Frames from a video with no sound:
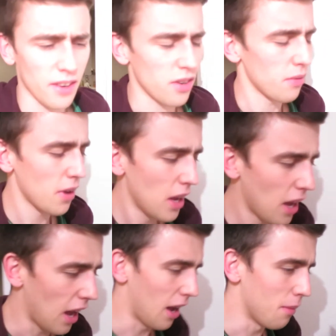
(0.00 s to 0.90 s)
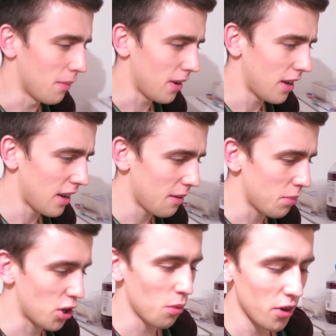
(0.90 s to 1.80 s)
kind of stuff. Um,
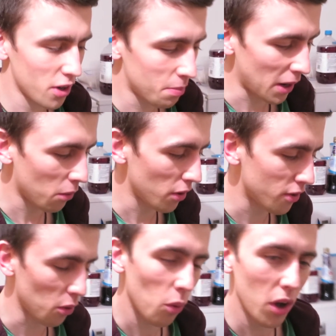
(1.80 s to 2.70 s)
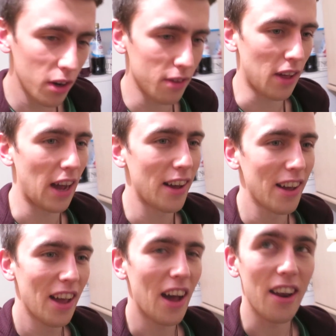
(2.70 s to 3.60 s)
but she wanted to pick ones that weren't that,
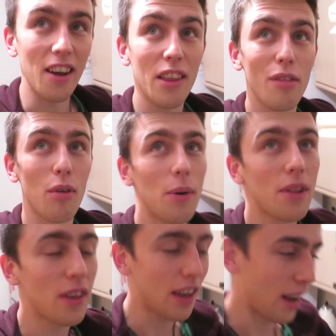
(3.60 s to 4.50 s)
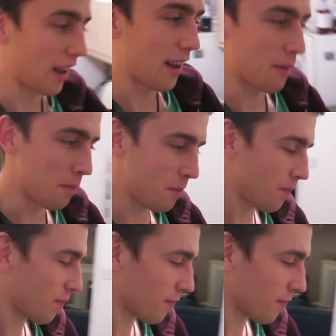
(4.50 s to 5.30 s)
and I threw her the um,